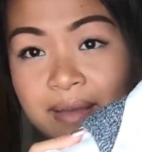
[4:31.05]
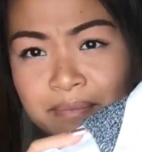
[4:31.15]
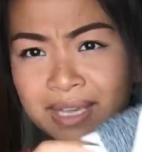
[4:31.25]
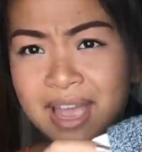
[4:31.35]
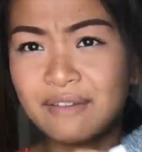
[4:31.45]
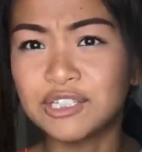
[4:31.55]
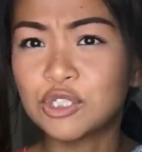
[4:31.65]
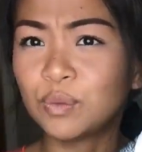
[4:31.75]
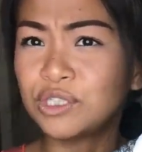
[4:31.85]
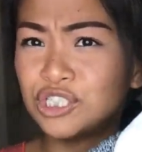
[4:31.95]
me having
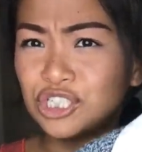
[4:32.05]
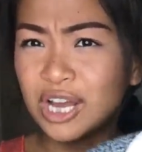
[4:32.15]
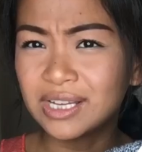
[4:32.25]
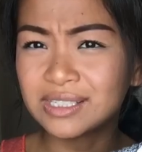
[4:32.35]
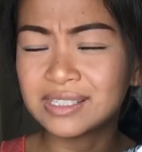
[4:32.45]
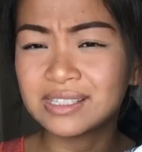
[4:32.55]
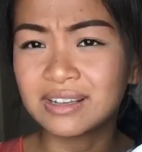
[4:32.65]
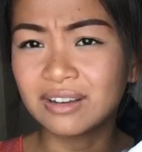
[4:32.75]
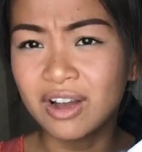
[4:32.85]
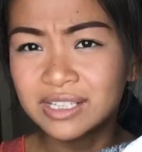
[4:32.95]
to adjust
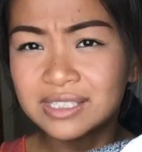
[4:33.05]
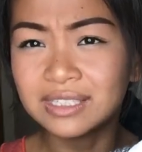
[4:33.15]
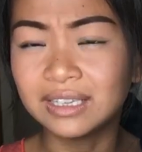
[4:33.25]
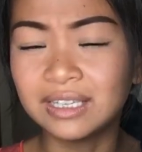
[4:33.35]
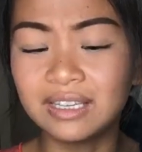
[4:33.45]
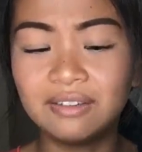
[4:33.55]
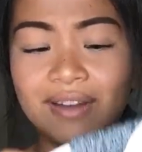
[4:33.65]
constantly